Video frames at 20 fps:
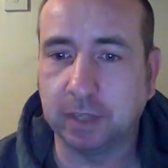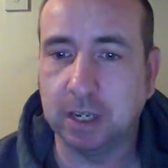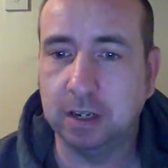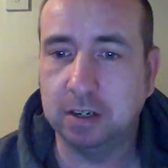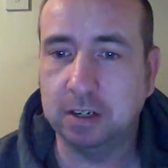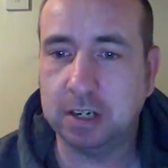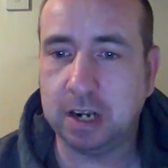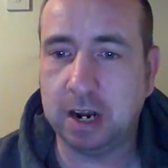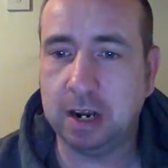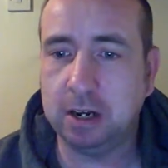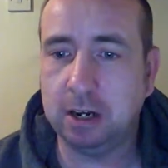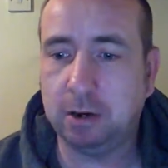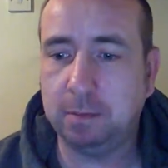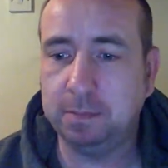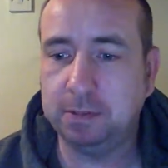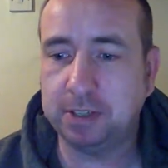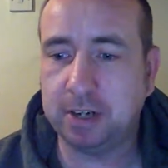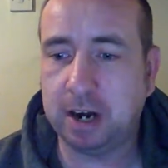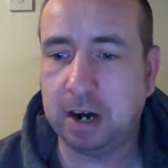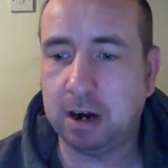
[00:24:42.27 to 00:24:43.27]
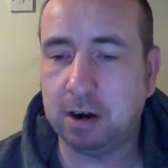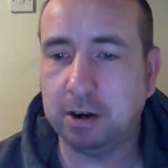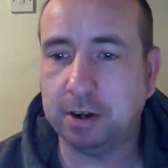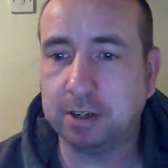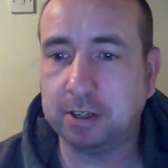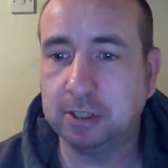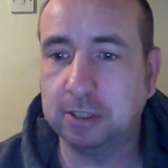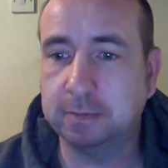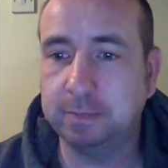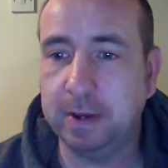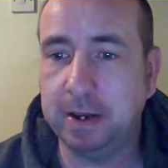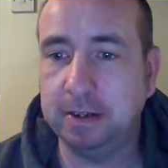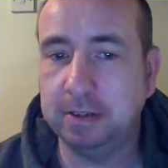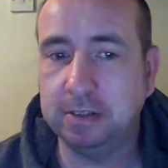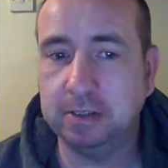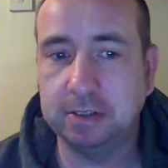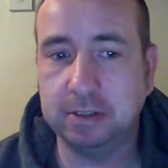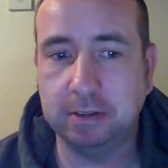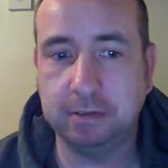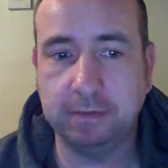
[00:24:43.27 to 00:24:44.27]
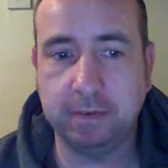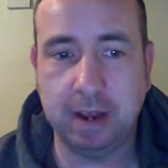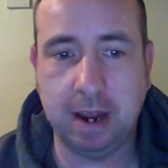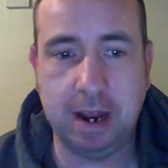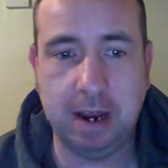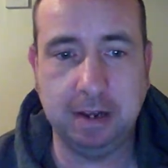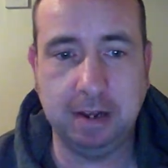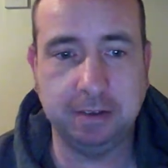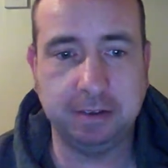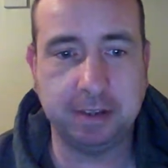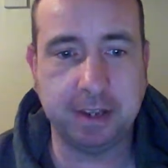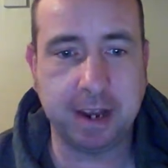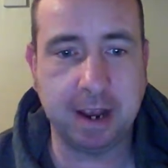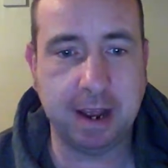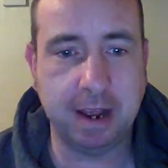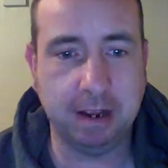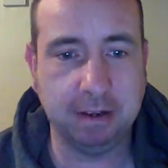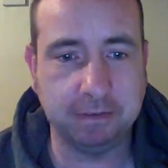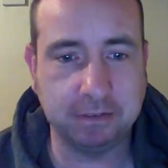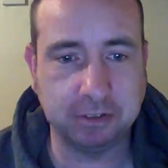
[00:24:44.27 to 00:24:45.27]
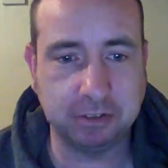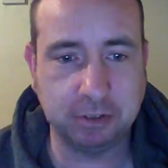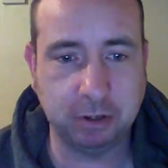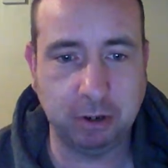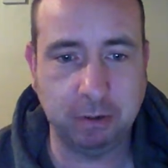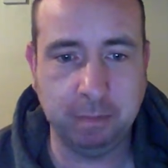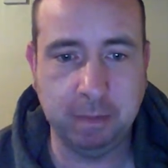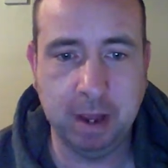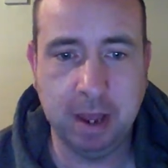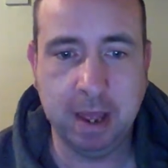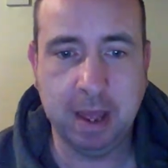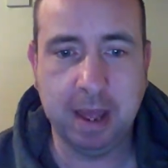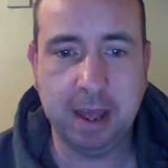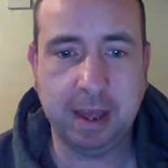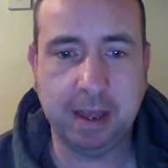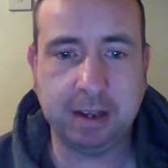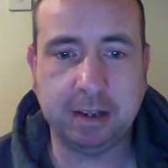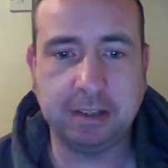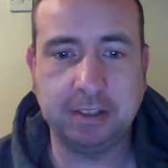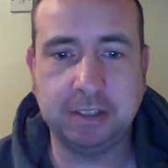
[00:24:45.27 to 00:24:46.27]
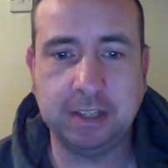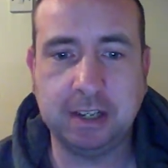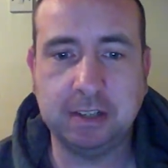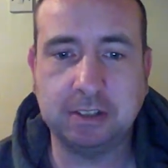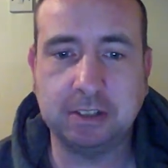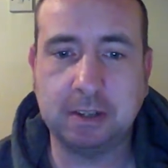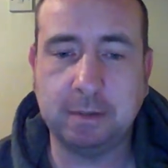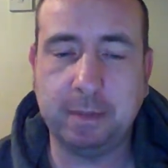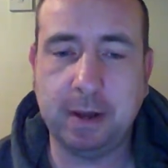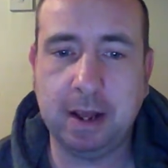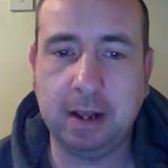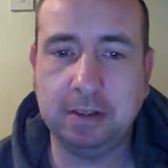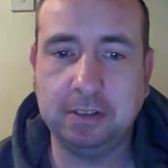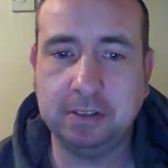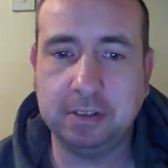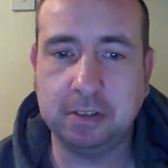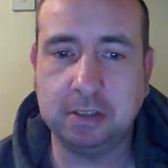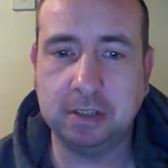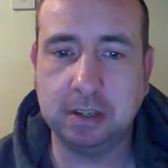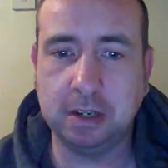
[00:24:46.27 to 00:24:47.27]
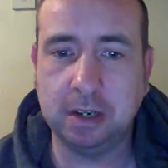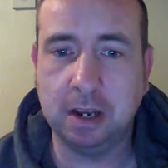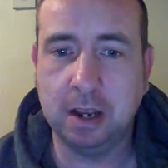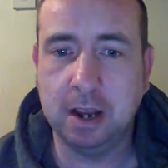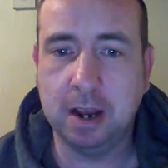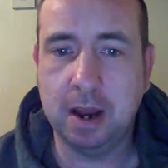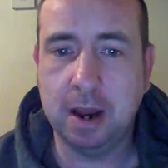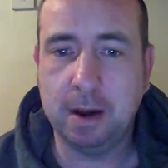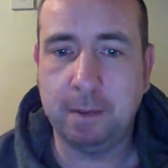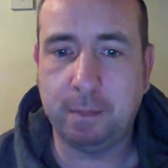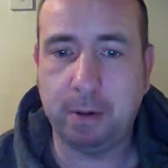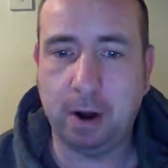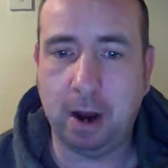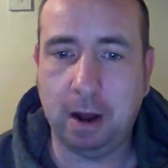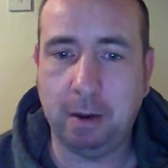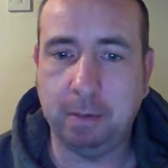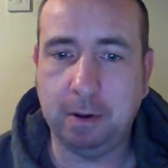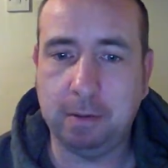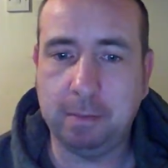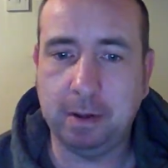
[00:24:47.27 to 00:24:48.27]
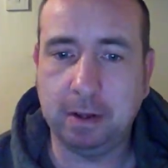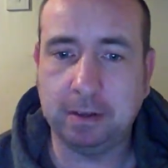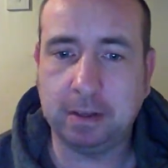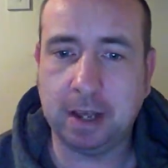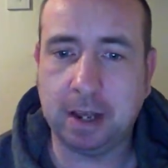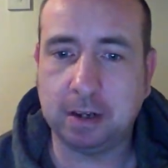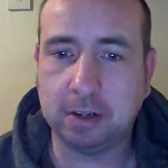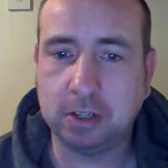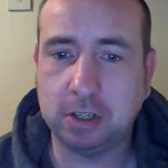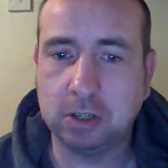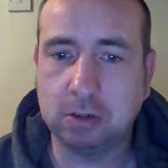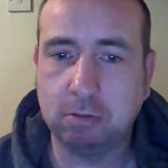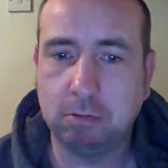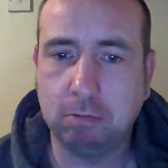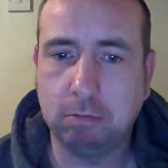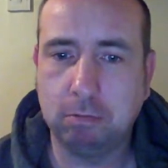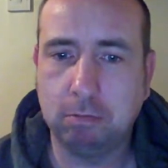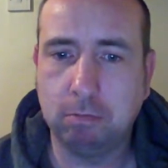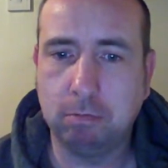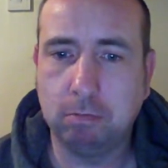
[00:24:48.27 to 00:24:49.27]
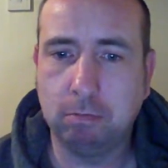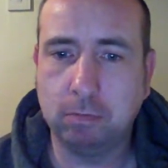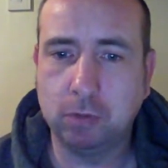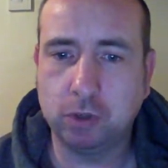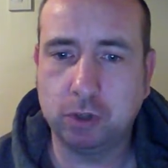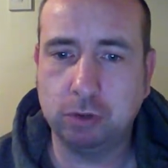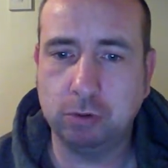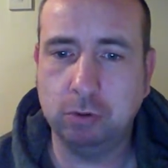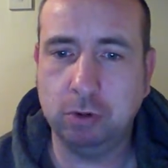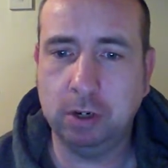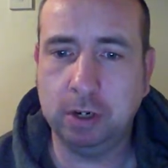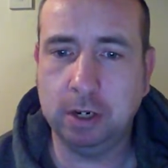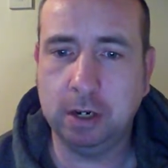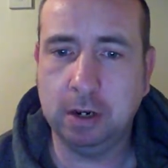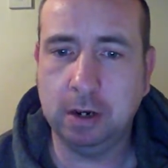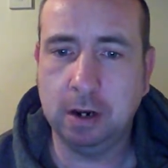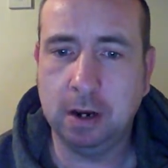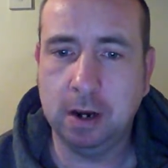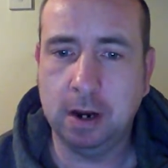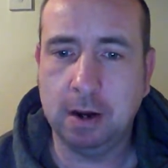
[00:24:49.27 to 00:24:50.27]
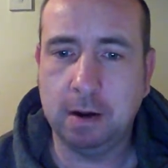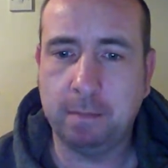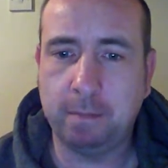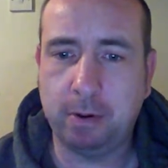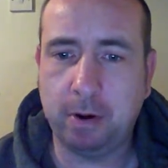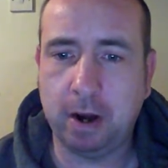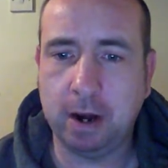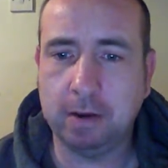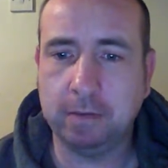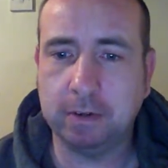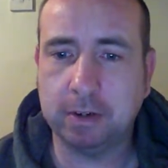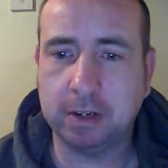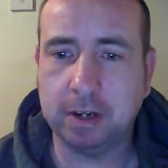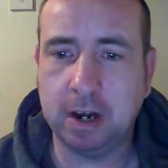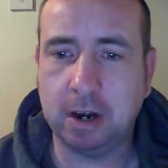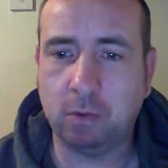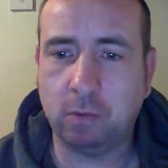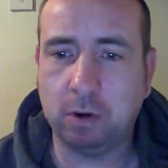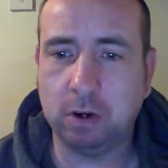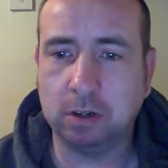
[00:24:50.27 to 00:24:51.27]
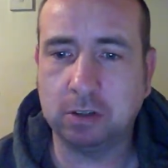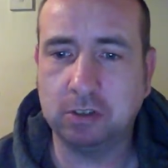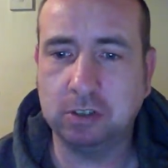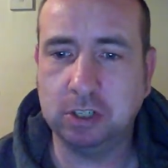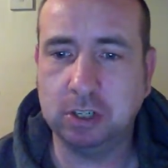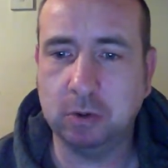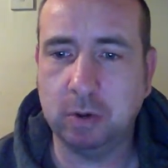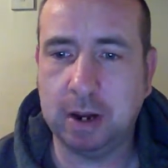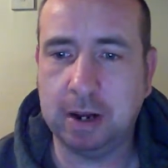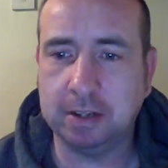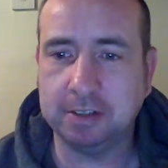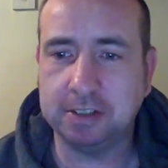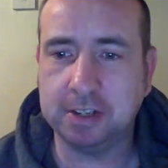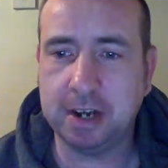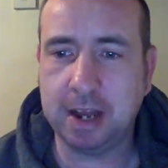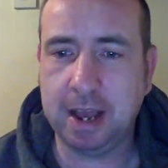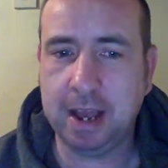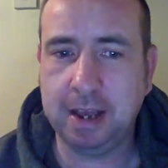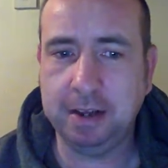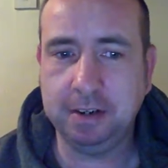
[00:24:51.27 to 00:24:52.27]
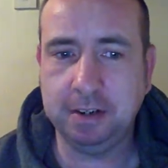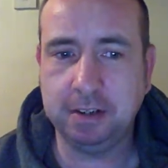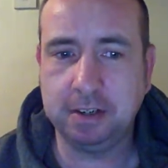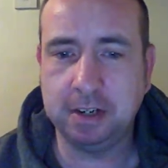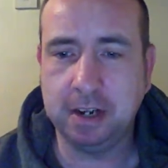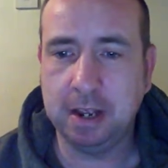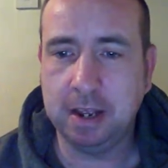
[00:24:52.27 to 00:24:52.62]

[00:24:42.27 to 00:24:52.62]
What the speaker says: Dial-ups are expensive and they have some excess capacity problem that truly private networks do. As an added